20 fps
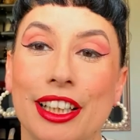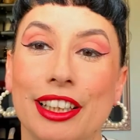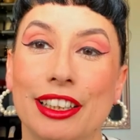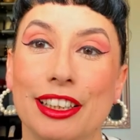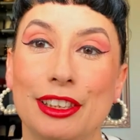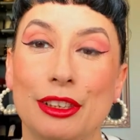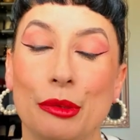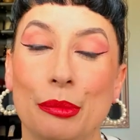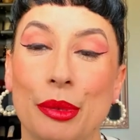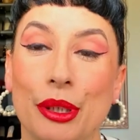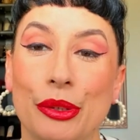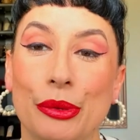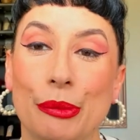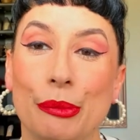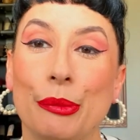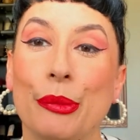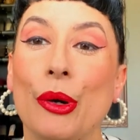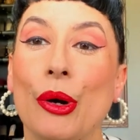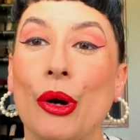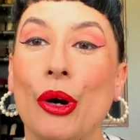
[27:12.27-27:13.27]
a little bit
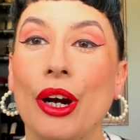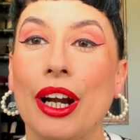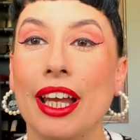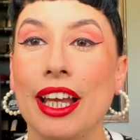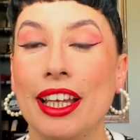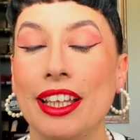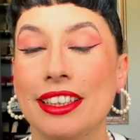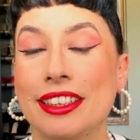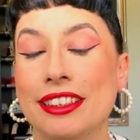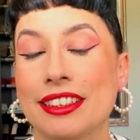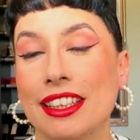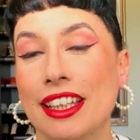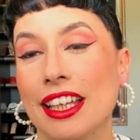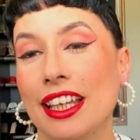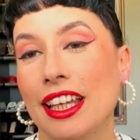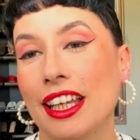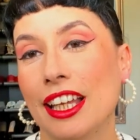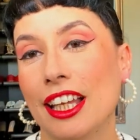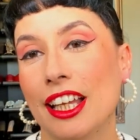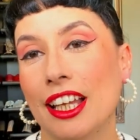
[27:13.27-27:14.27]
more and
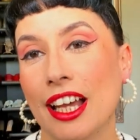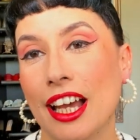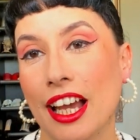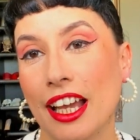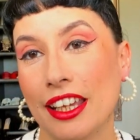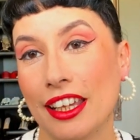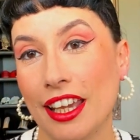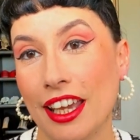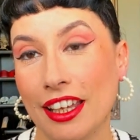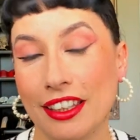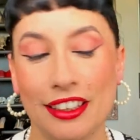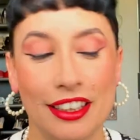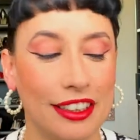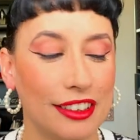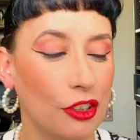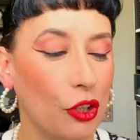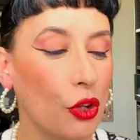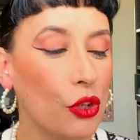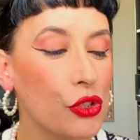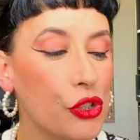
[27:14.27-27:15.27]
uh, I added
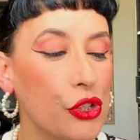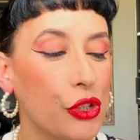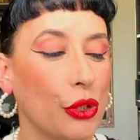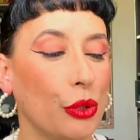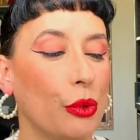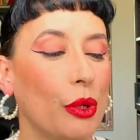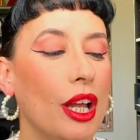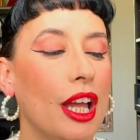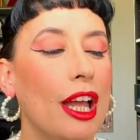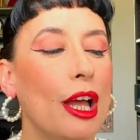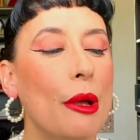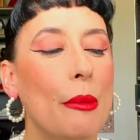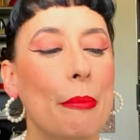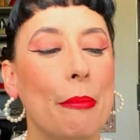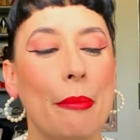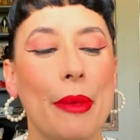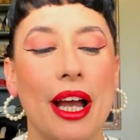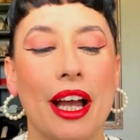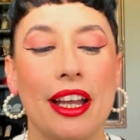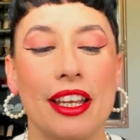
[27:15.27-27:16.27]
also
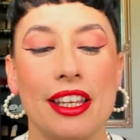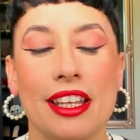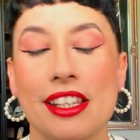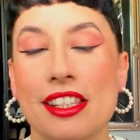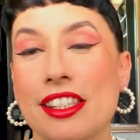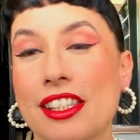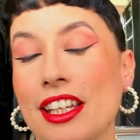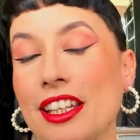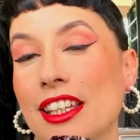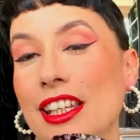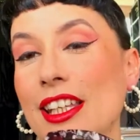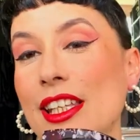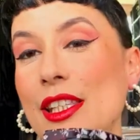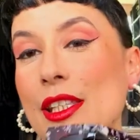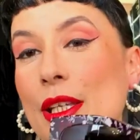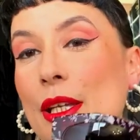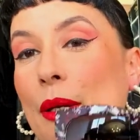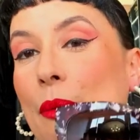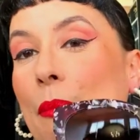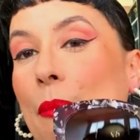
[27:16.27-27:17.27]
my Asanis uh,